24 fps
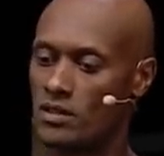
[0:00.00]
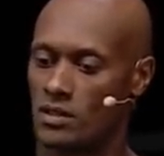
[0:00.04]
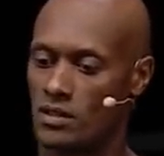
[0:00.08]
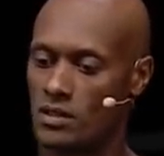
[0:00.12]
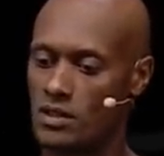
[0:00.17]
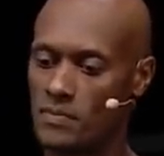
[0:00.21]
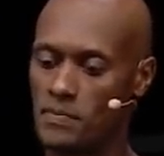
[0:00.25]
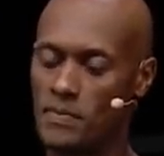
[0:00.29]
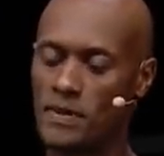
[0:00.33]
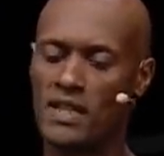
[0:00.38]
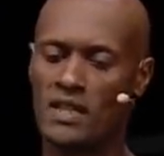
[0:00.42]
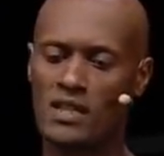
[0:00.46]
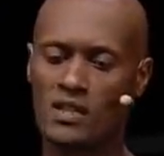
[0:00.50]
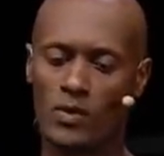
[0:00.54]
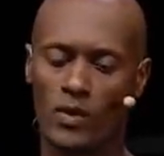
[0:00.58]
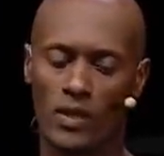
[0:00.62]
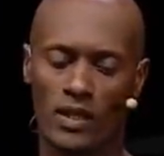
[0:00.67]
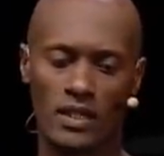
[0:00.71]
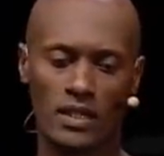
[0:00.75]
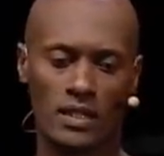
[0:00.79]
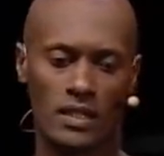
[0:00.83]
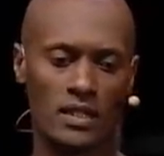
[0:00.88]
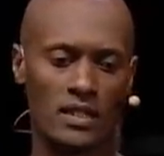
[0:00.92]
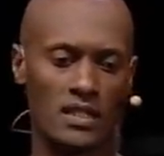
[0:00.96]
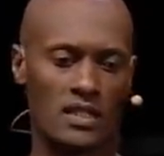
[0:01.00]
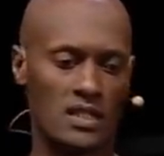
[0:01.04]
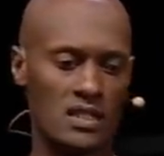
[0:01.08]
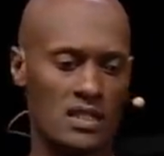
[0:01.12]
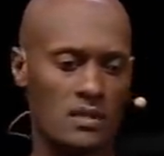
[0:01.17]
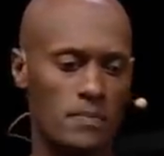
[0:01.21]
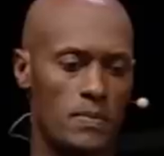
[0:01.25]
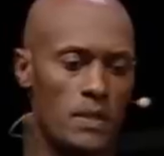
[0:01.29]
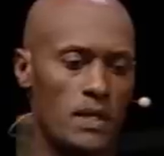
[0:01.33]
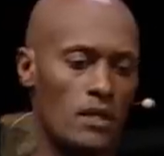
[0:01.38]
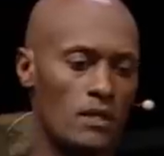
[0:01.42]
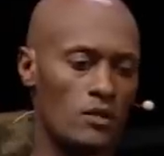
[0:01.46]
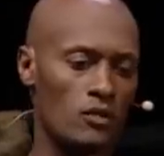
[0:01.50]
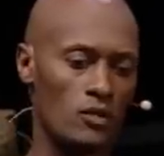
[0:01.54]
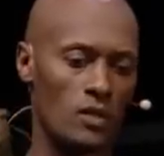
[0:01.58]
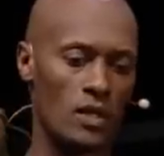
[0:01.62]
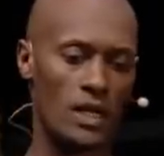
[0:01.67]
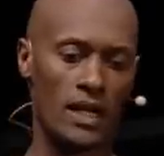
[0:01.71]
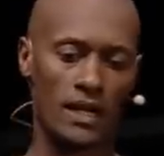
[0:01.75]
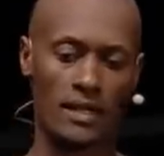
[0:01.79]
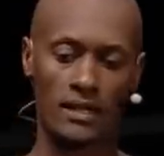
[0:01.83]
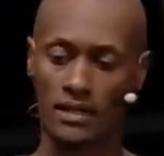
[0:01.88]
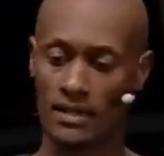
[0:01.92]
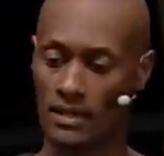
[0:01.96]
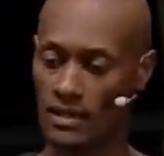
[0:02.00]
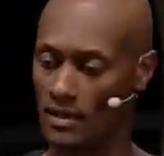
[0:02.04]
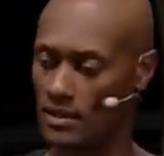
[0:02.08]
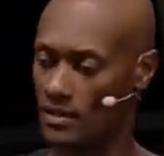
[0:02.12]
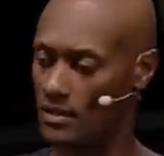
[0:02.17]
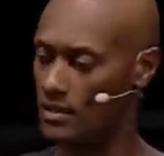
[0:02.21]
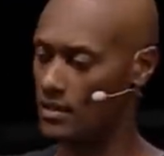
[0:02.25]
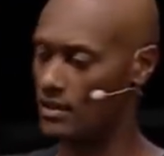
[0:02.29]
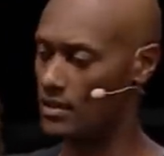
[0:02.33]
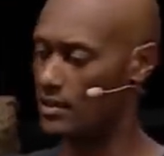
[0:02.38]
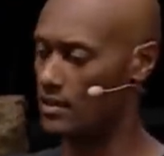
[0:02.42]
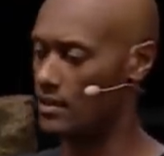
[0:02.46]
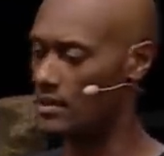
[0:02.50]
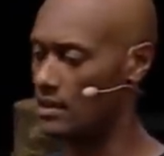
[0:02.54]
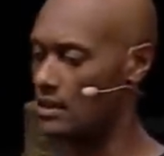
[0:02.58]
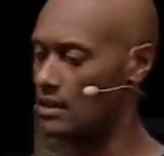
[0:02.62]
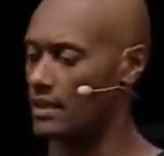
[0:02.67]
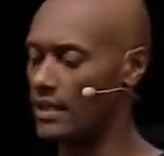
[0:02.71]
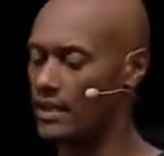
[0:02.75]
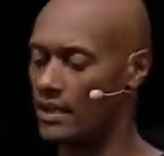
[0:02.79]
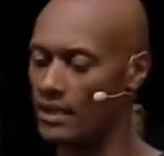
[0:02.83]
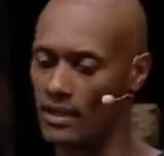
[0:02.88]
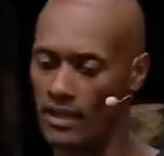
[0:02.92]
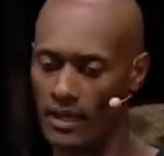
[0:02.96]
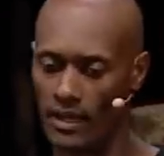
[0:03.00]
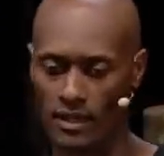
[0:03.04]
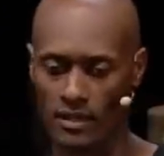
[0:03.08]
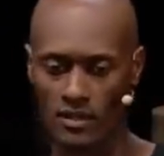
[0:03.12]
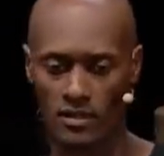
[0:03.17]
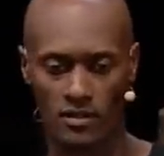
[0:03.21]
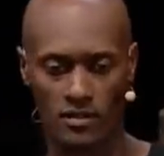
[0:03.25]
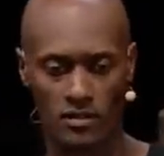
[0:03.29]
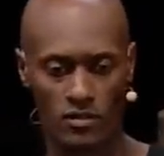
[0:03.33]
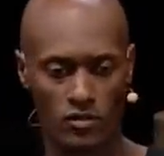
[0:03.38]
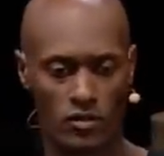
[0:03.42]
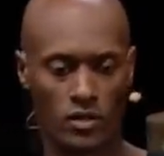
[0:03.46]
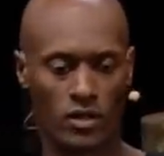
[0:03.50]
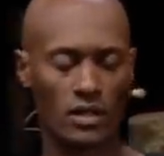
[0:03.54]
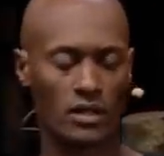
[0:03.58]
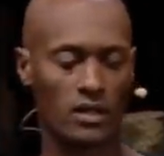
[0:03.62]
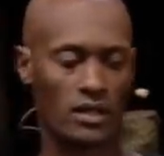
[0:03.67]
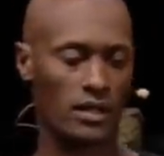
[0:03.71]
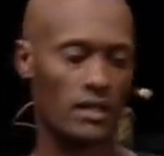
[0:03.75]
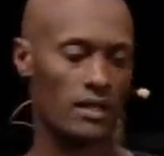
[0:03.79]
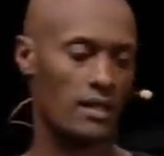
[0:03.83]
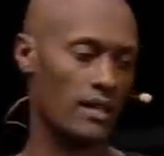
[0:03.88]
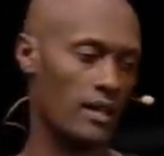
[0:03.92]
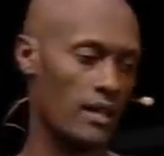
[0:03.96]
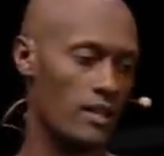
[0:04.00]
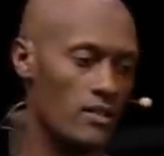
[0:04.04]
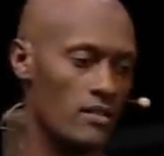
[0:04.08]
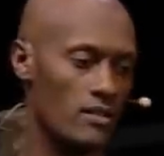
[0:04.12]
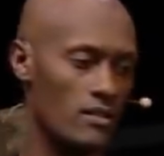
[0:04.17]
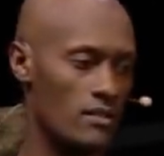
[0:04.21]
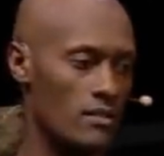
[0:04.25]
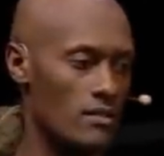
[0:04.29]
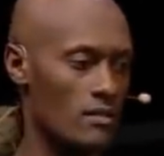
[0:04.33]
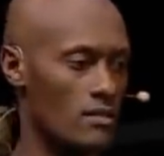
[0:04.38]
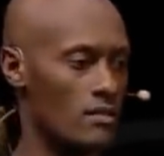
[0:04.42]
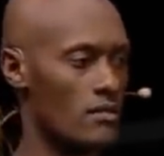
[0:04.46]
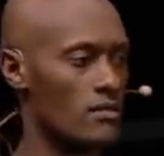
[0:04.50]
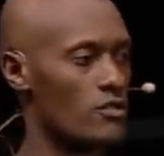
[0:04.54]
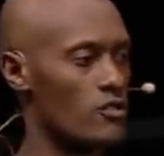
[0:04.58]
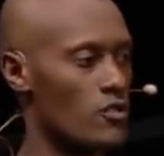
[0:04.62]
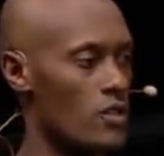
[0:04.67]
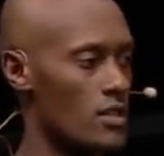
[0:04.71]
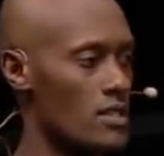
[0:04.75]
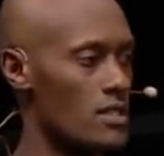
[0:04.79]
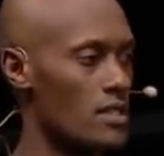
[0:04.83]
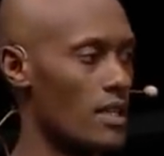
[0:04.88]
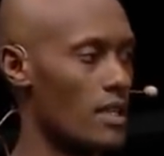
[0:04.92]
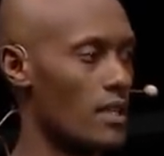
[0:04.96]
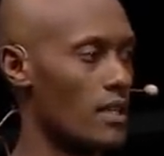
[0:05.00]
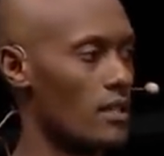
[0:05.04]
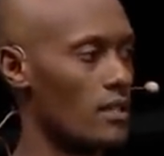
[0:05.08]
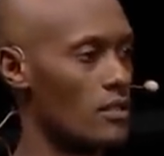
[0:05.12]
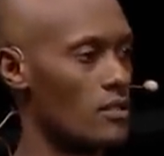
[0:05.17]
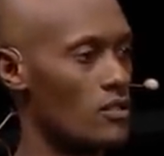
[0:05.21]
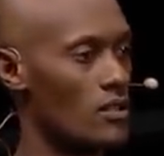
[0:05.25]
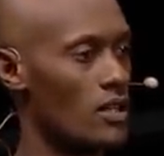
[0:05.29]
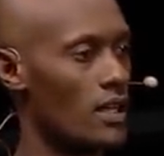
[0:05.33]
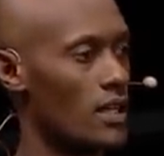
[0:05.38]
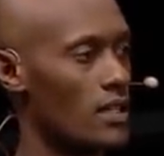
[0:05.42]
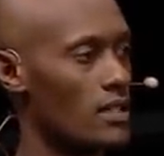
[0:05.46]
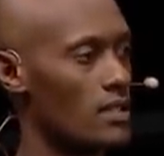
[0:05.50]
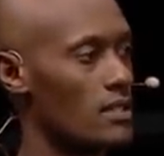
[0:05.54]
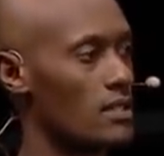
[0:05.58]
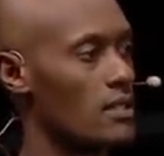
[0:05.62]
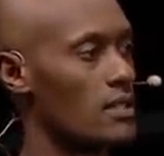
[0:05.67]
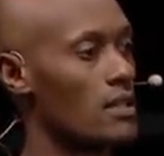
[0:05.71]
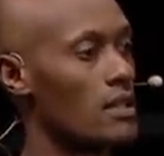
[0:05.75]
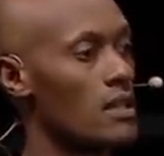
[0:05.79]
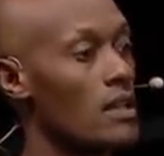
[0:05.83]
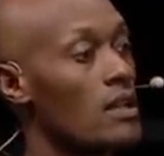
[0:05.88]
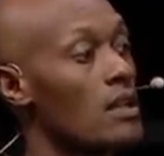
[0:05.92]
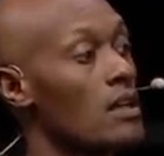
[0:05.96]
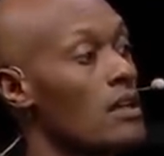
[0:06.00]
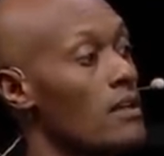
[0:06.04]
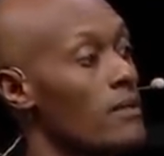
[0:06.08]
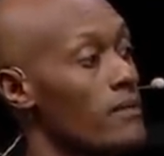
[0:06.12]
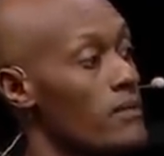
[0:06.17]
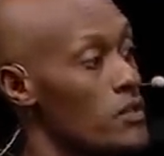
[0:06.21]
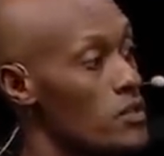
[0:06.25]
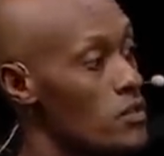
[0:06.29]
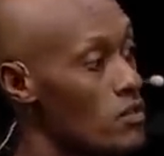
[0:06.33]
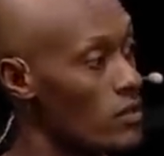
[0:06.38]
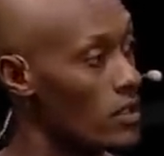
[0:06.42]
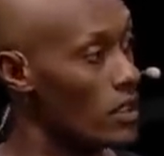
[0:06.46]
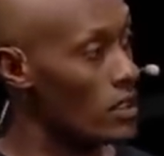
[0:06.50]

speak Swahili, speak Luganda, eat like a Kenyan, drink like a Kenyan, dress like a Ugandan, so